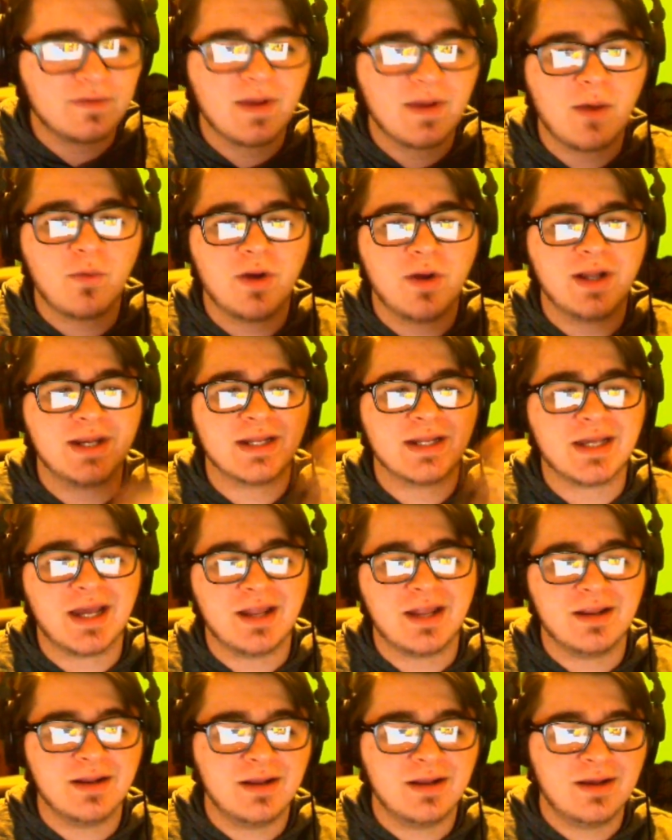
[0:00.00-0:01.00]
wanted to
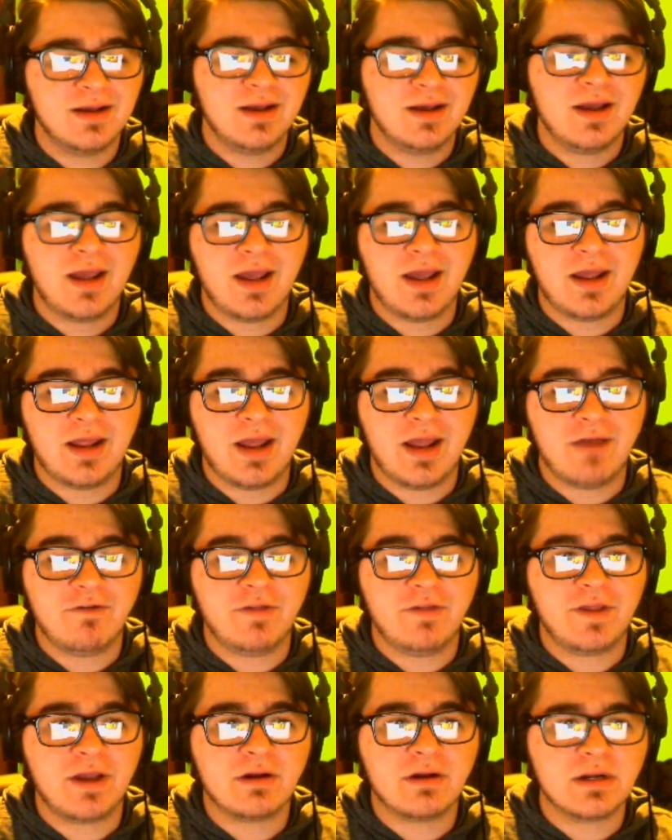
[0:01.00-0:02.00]
get
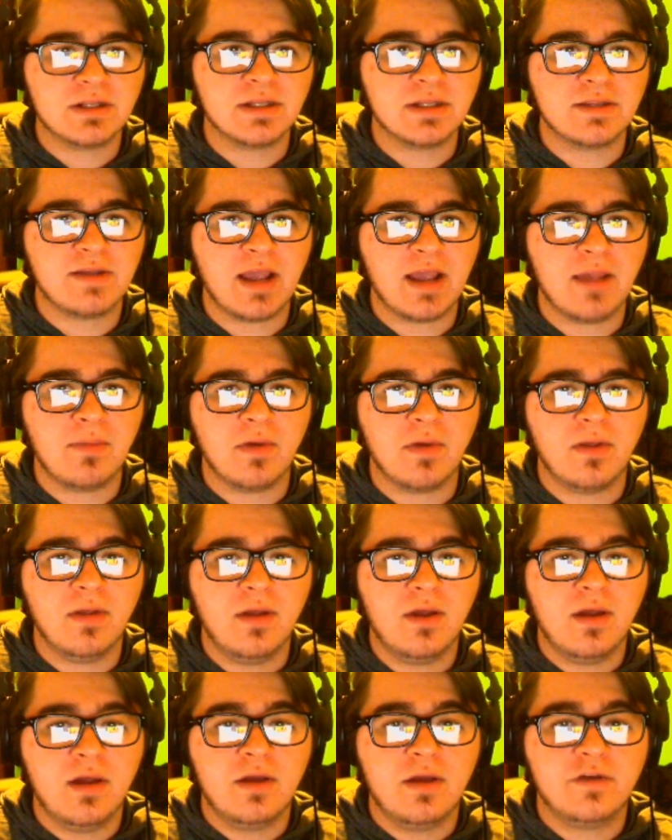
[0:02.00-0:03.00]
everything out on the table.
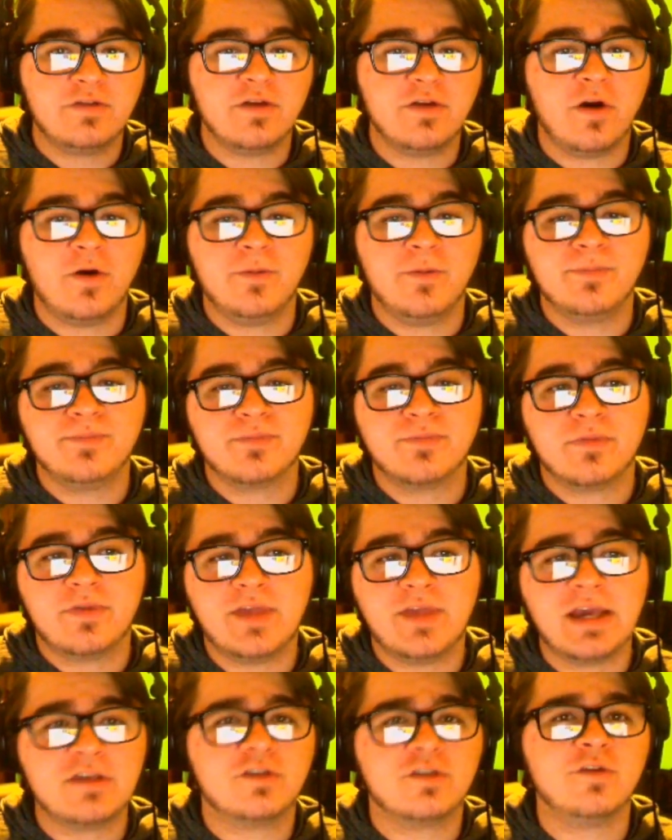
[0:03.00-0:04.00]
So,
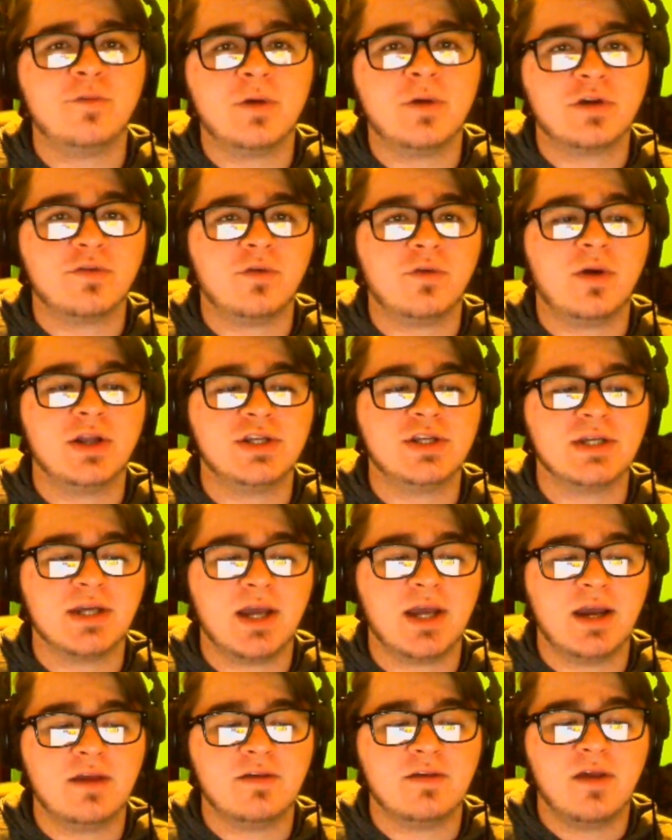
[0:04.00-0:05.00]
thanks so much for watching,
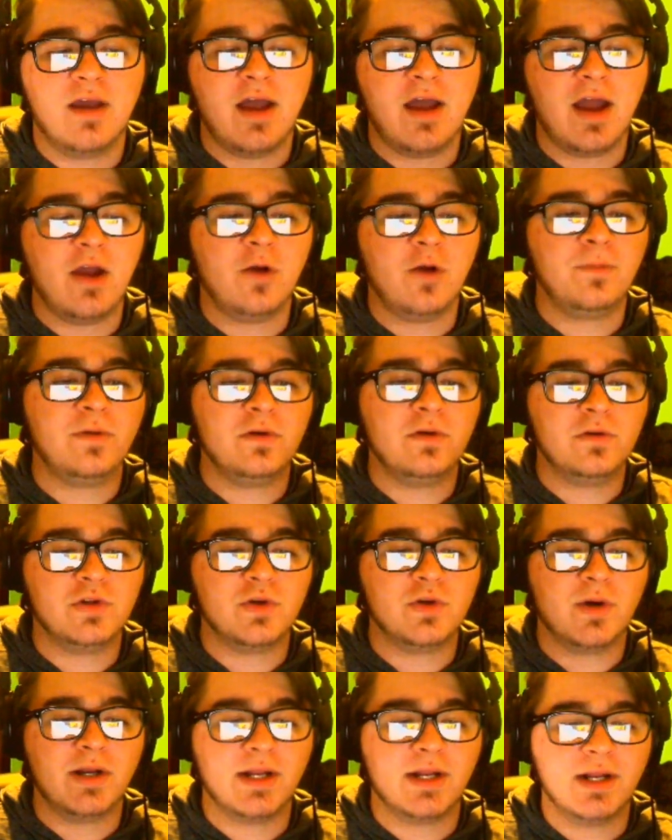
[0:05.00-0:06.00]
guys. I hope you
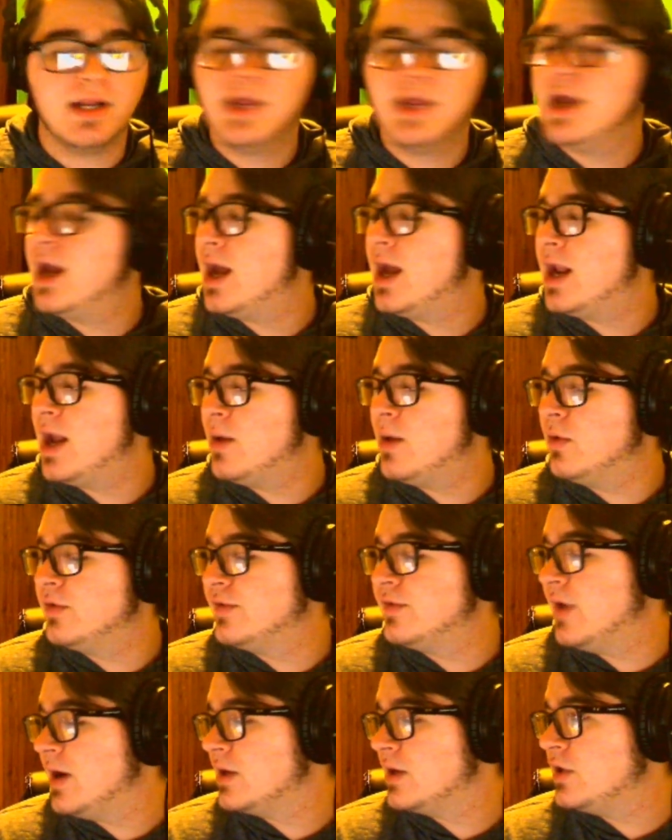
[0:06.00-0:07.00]
enjoyed it, and I will
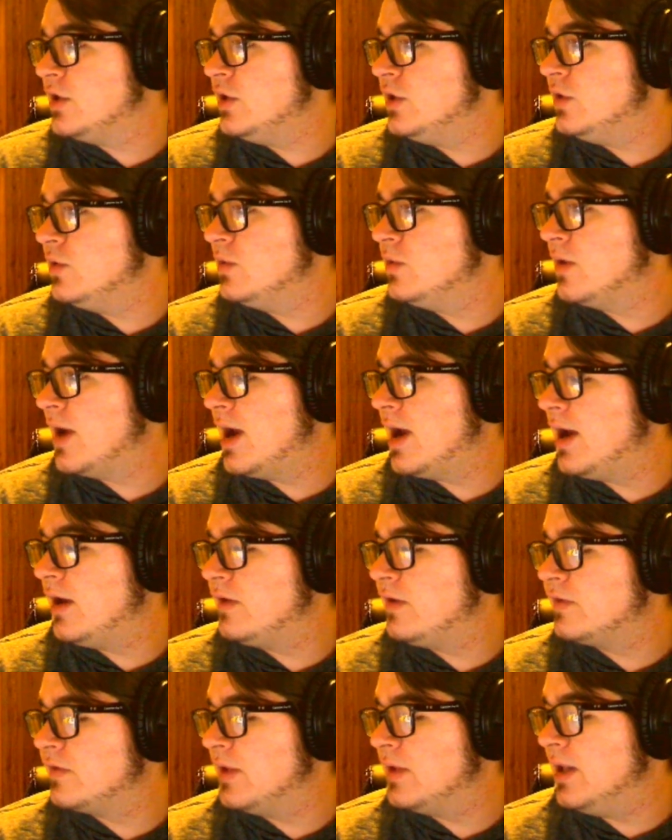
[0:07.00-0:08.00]
talk to you
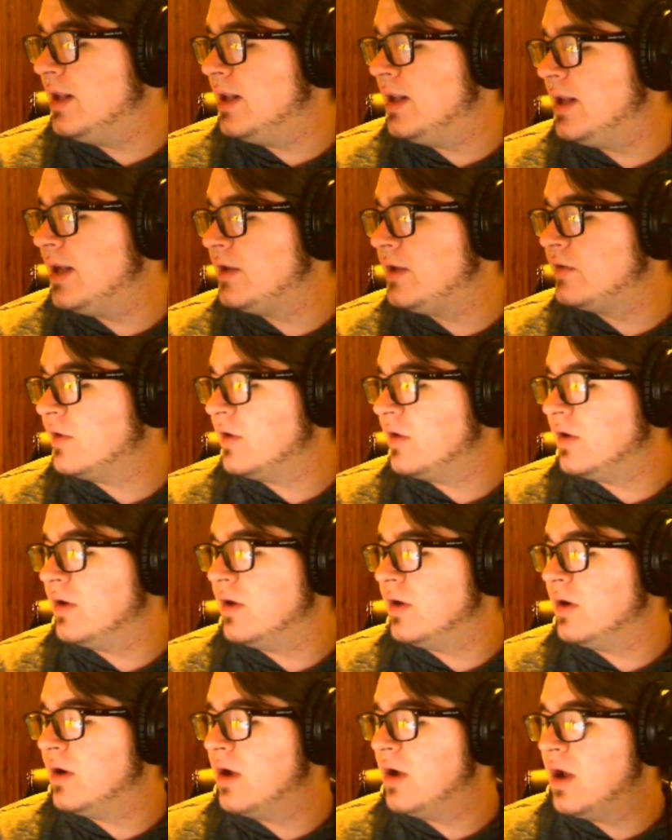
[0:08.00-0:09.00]
guys
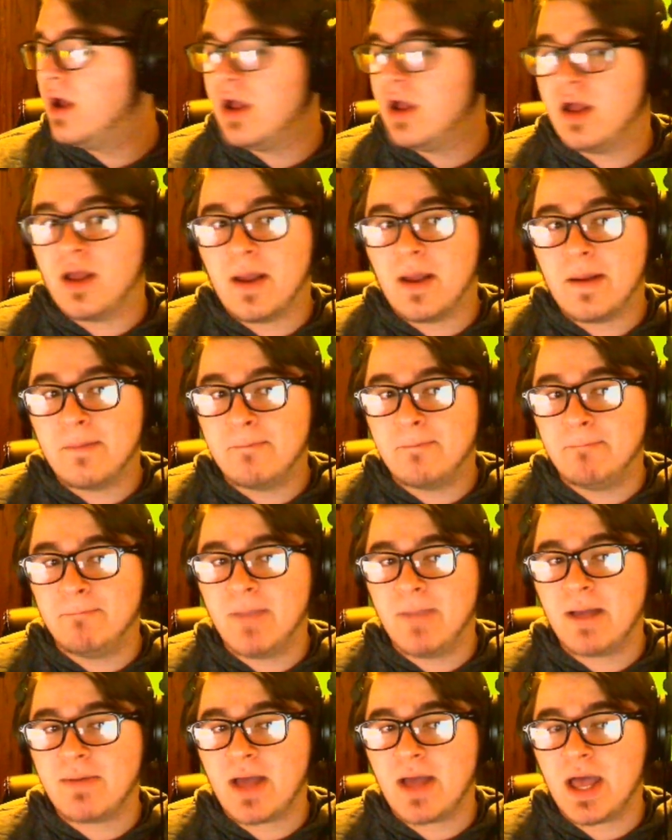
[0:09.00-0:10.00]
later.
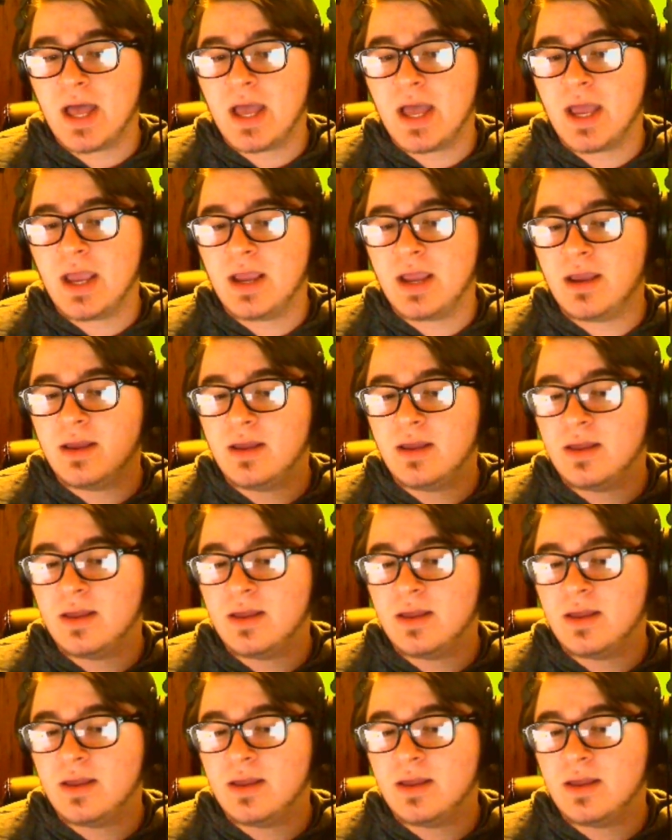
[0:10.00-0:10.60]
Bye-bye!